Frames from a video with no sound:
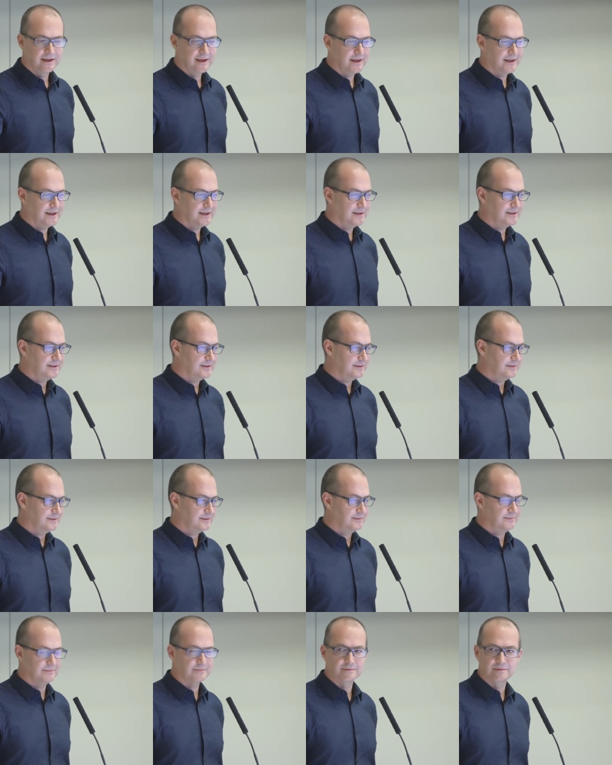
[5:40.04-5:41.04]
Uh,
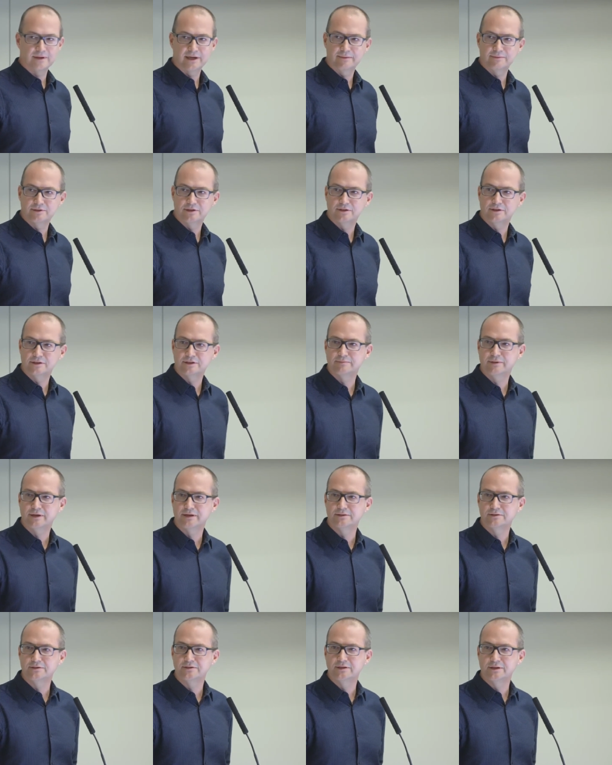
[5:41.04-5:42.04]
Graham talked
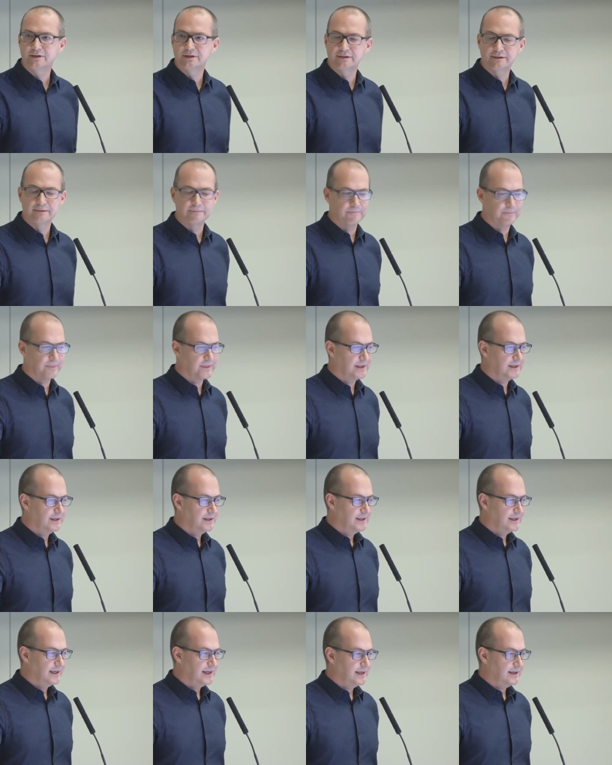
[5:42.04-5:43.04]
about Julian
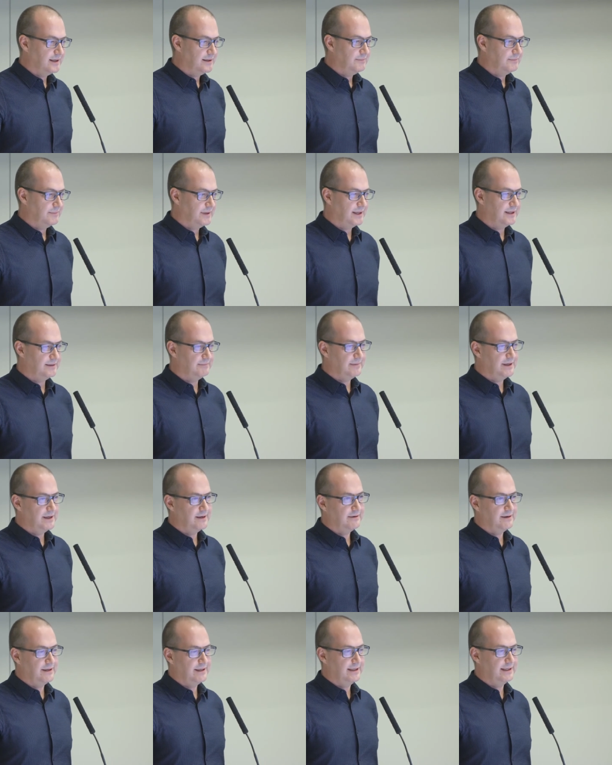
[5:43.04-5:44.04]
um, and
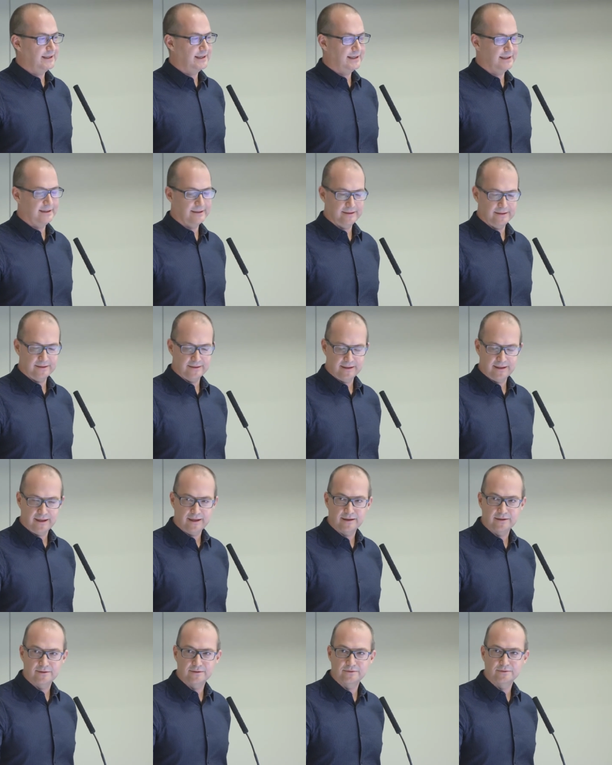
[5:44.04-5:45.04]
Mary and
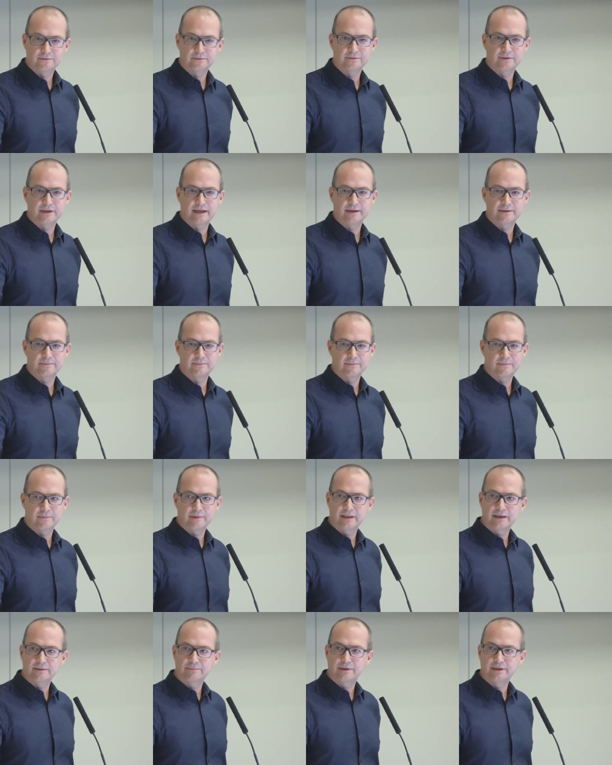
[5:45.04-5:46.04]
how um,
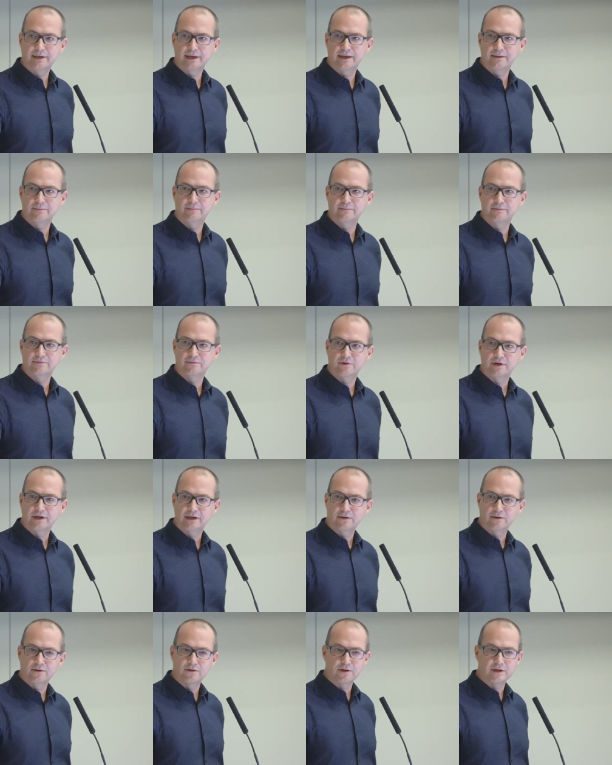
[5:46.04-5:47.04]
they became
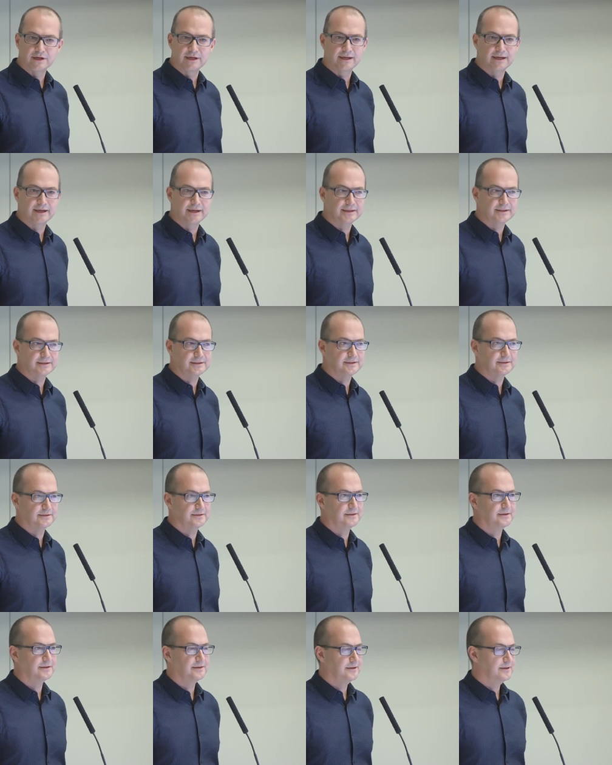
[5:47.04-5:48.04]
very organized
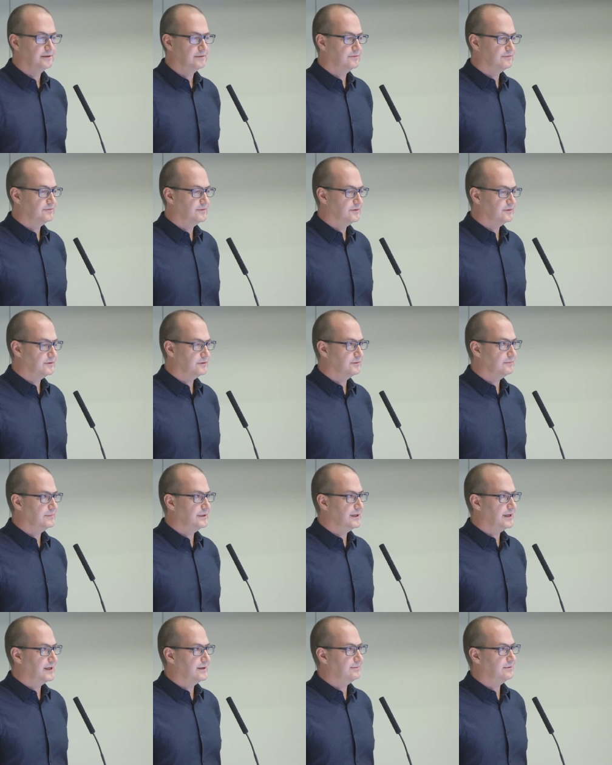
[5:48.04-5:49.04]
for
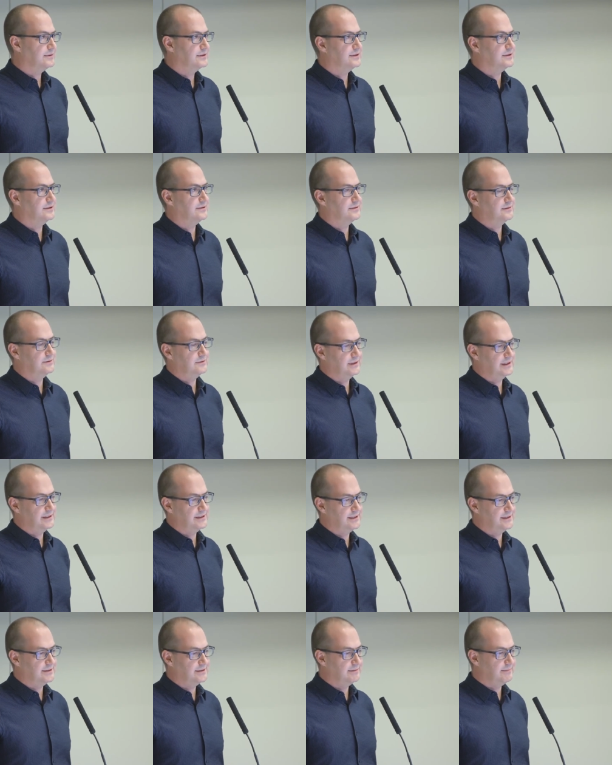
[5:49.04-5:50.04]
being able to
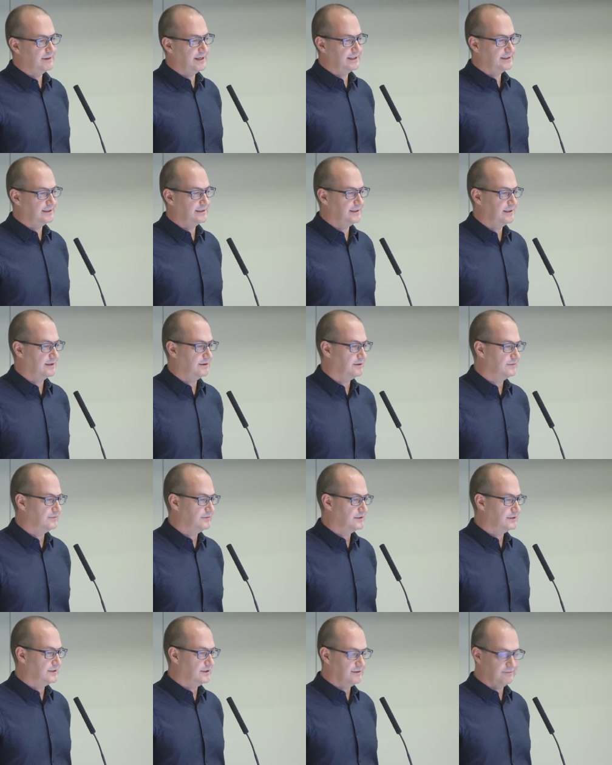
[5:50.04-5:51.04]
systematically
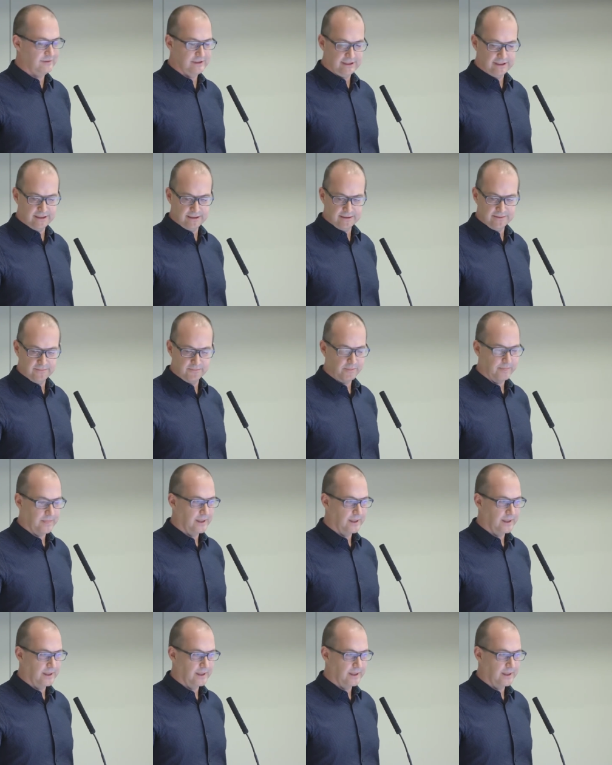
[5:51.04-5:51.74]
offer services.